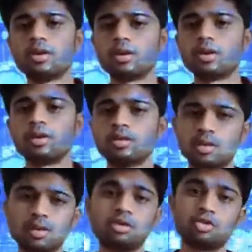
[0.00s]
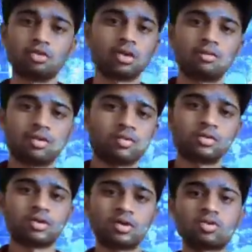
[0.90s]
and for every
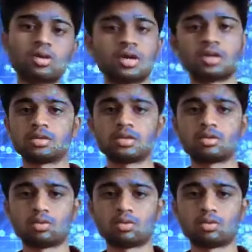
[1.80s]
3 consecutive hours I